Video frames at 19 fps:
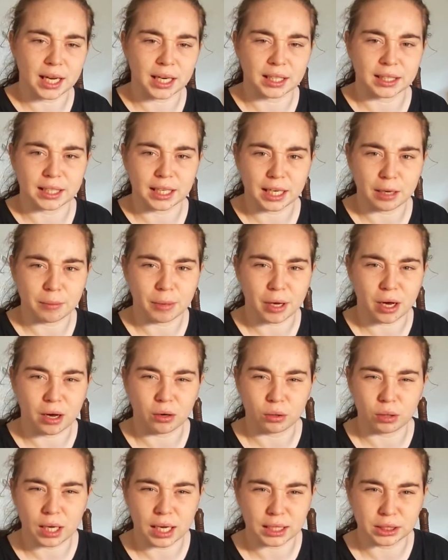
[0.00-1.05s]
got to think
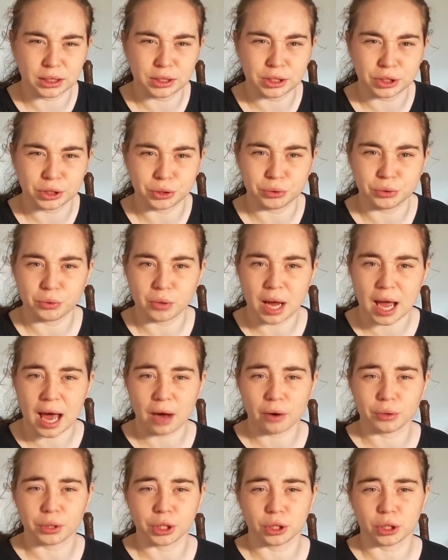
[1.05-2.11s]
about as to
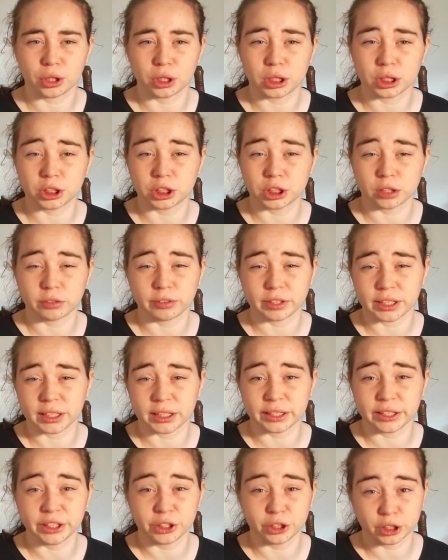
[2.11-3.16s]
how you're
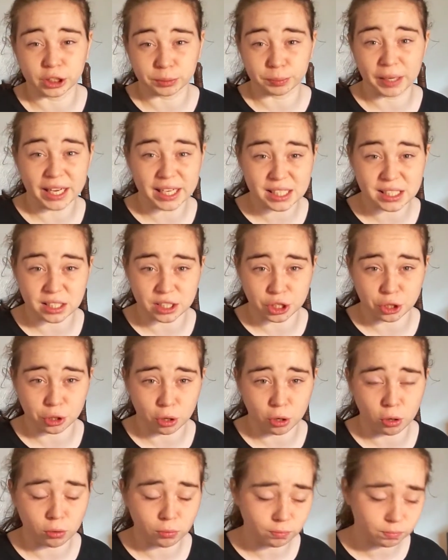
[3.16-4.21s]
conserving your space in
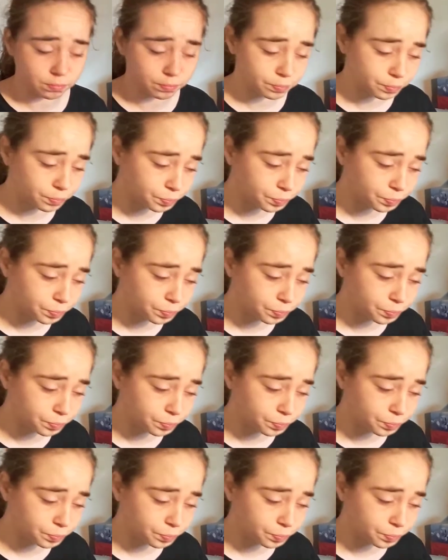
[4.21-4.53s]
your home.